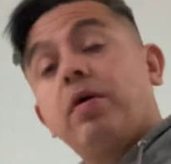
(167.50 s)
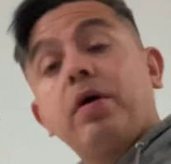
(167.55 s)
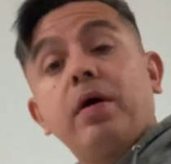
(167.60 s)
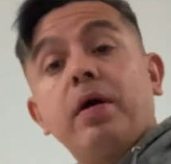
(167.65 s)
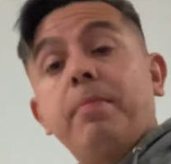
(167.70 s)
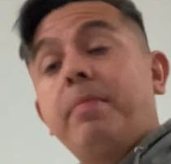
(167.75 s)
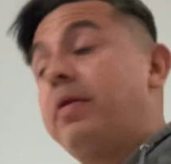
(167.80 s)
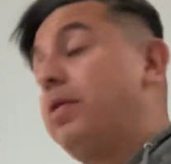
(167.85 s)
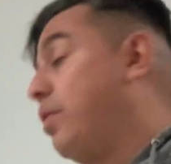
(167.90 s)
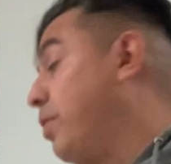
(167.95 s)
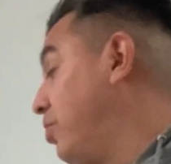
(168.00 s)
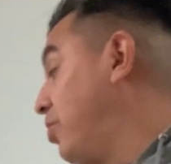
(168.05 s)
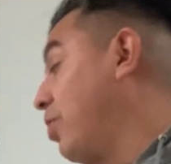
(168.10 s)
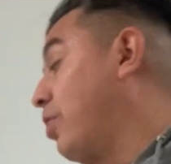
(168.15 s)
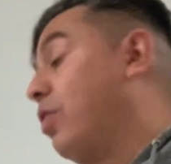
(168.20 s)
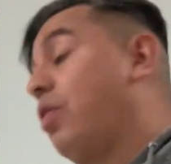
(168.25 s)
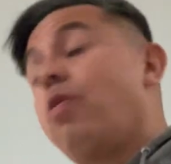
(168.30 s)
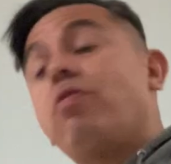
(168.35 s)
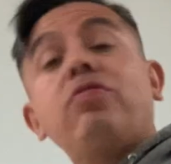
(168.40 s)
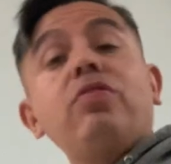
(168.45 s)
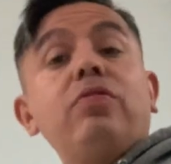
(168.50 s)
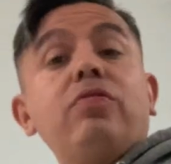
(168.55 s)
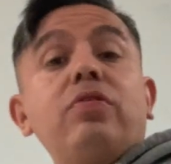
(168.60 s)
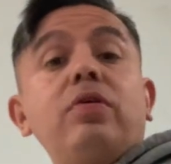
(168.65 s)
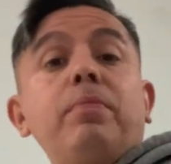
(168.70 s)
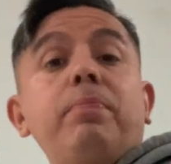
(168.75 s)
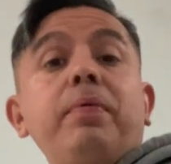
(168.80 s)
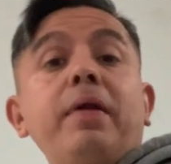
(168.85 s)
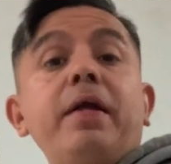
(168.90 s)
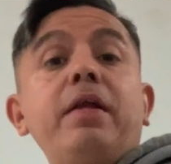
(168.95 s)
even though it's the closest
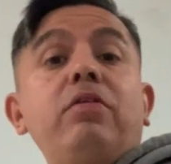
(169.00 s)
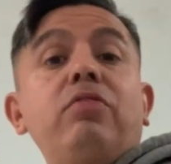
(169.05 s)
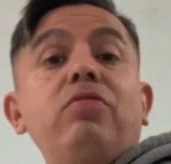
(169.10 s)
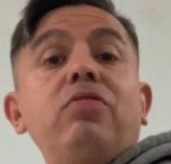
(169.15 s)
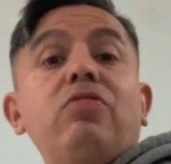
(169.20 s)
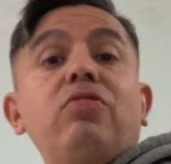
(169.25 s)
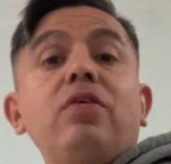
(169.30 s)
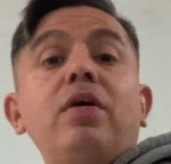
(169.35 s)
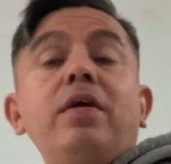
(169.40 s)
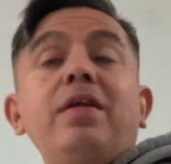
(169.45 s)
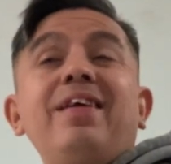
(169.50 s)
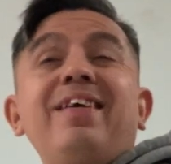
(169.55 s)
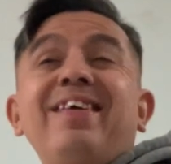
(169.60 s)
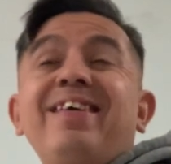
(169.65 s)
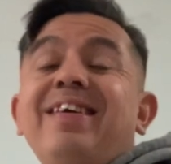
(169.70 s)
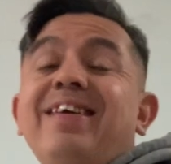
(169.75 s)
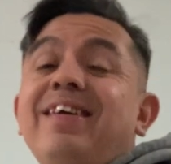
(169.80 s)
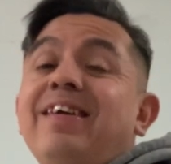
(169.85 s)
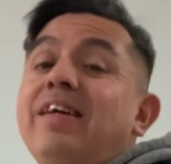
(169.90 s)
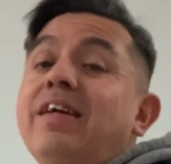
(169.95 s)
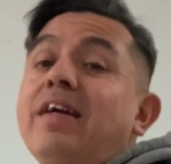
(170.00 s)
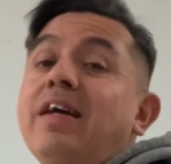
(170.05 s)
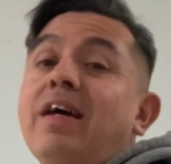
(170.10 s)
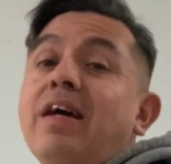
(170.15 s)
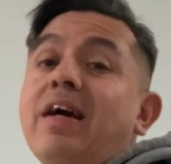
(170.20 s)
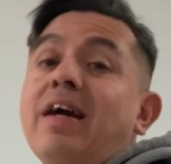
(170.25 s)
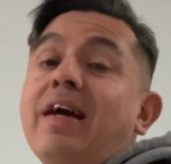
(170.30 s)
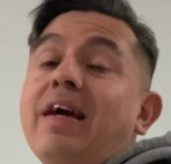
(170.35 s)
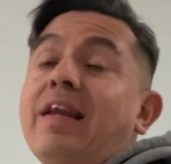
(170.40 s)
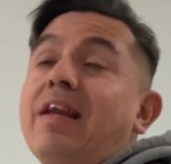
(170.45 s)
planet to the sun,
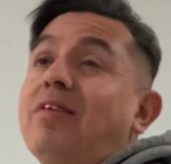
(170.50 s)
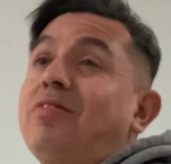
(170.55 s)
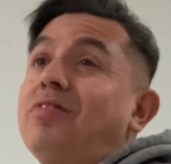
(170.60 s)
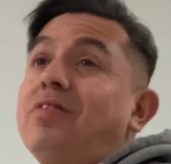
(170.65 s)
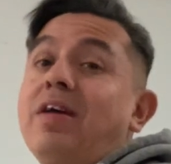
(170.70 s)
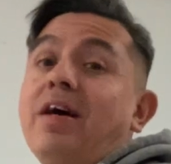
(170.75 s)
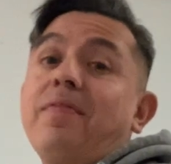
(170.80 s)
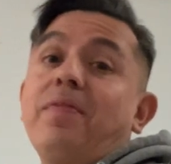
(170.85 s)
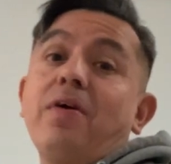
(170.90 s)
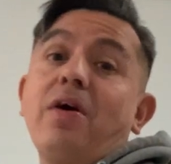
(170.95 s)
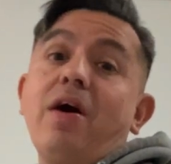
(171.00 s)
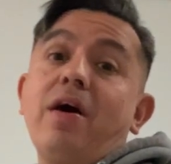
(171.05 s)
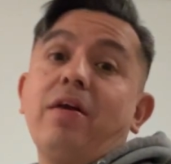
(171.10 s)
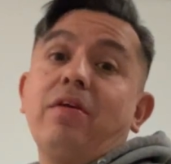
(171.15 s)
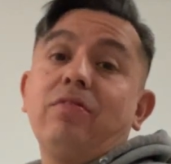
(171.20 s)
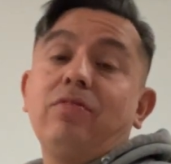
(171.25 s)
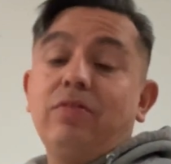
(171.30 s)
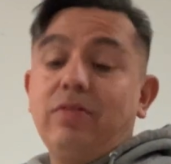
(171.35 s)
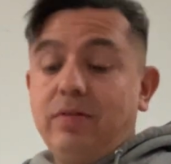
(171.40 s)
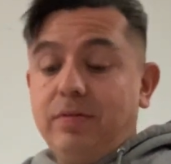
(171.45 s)
it is not the hottest.